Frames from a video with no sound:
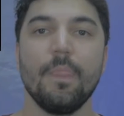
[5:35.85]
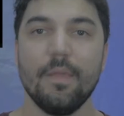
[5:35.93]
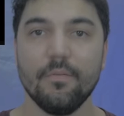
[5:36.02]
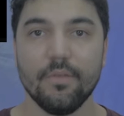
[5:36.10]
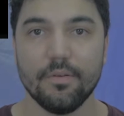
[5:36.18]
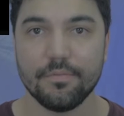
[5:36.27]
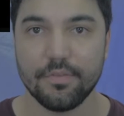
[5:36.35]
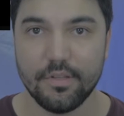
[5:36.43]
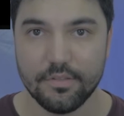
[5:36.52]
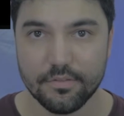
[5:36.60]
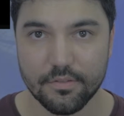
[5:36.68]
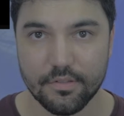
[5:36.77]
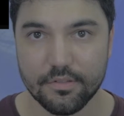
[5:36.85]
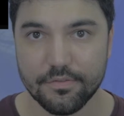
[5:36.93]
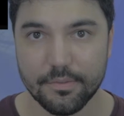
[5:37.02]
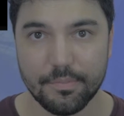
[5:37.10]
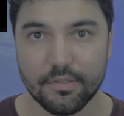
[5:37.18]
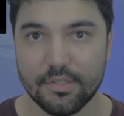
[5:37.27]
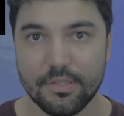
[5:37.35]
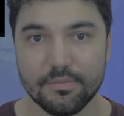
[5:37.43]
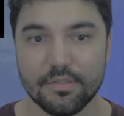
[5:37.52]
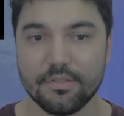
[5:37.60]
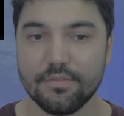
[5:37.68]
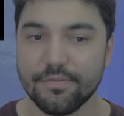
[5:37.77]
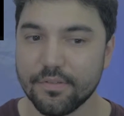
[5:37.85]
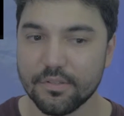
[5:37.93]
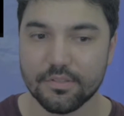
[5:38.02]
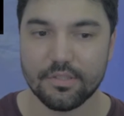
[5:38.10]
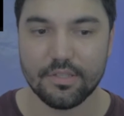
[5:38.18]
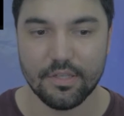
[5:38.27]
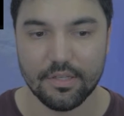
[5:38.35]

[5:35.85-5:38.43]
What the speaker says: And for these football teams, this first